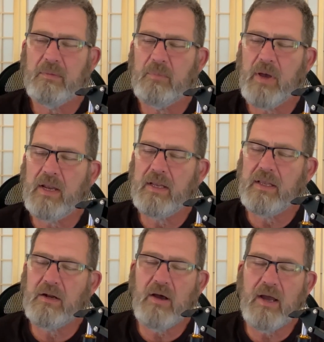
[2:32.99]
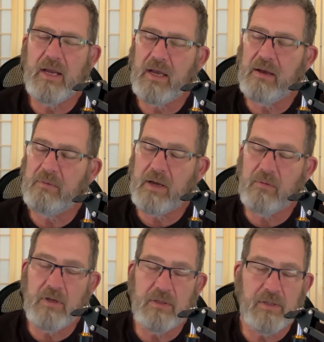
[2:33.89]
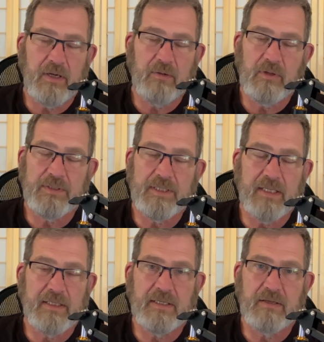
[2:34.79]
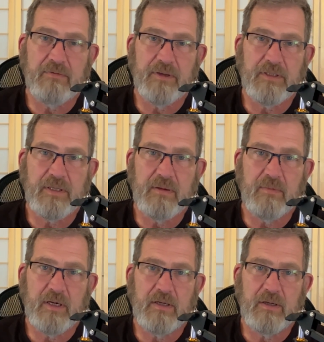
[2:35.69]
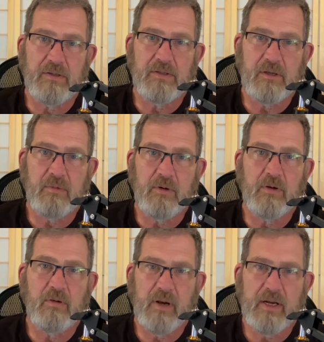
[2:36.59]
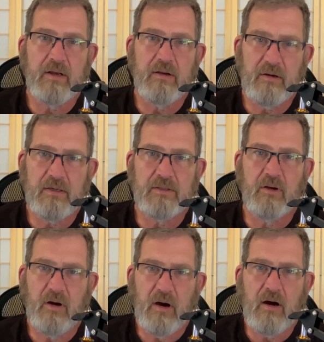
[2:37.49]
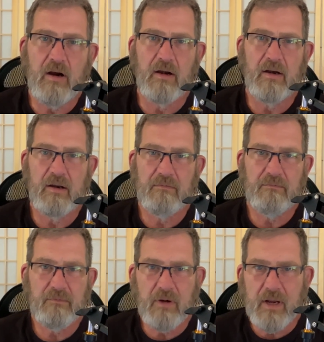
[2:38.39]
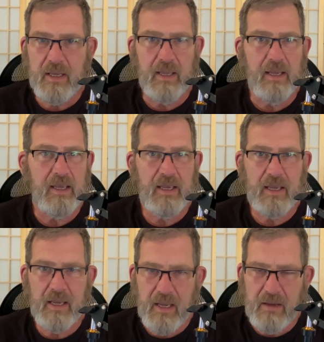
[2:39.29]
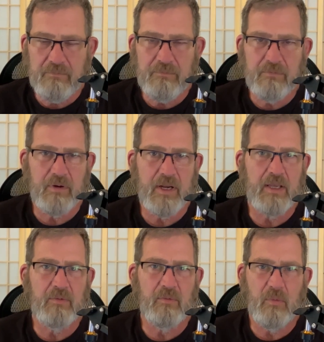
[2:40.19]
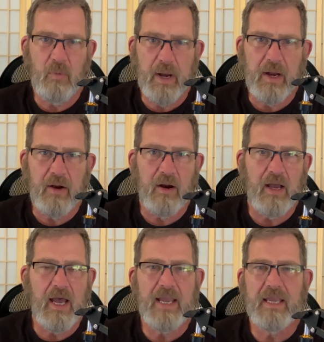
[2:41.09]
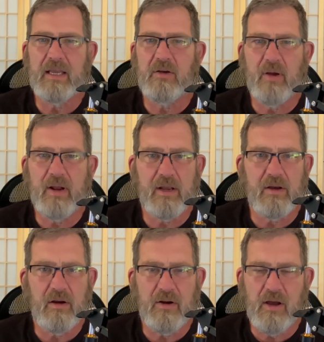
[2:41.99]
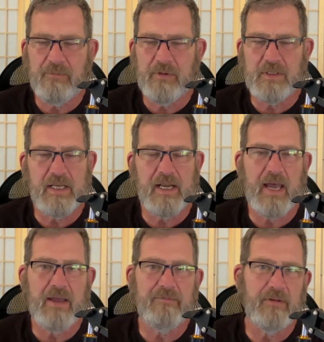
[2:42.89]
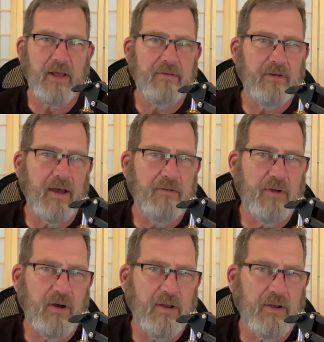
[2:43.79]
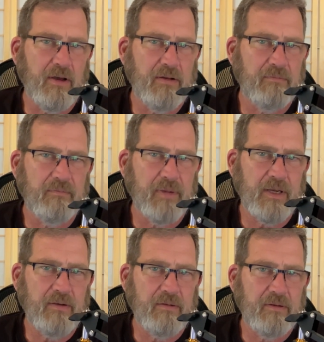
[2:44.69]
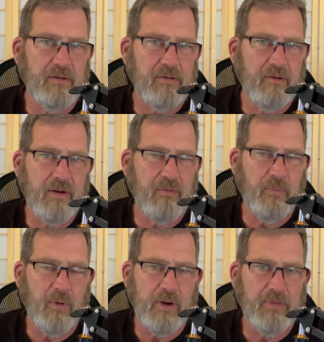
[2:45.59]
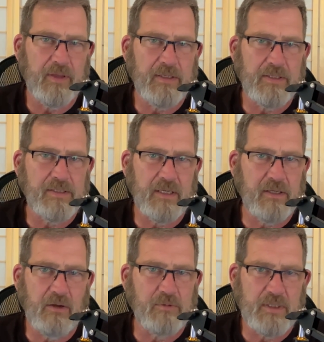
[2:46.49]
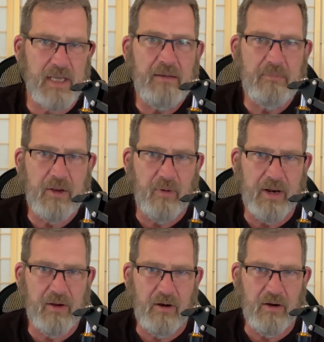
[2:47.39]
but you know, I, I I will I will say this in defense of the American consumer: credit cards are freaking everywhere. Every, I get credit everywhere. card offers, and I've I've I've gone on my you know the credit reporting things and said, don't send me credit card